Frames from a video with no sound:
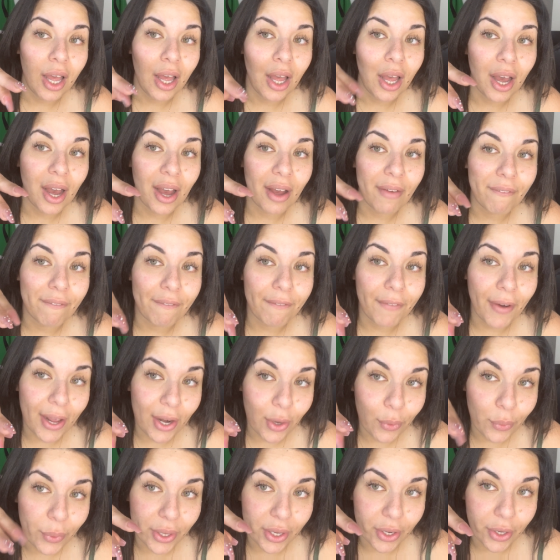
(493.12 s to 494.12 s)
I'm
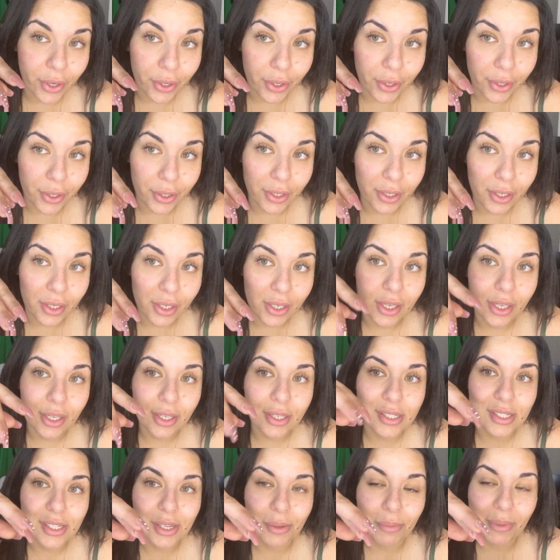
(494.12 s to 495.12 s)
following her.
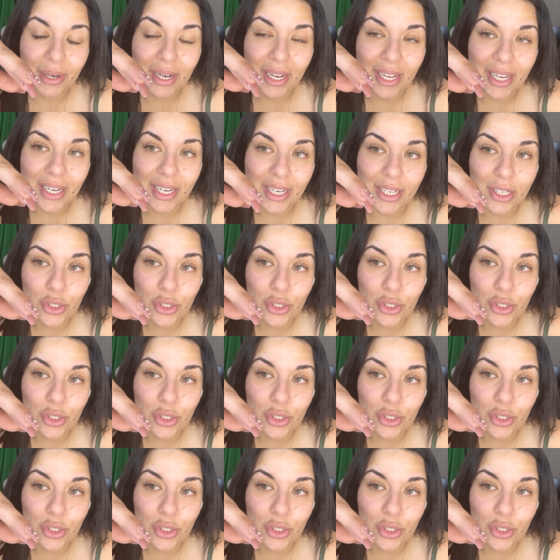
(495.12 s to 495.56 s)
Some lady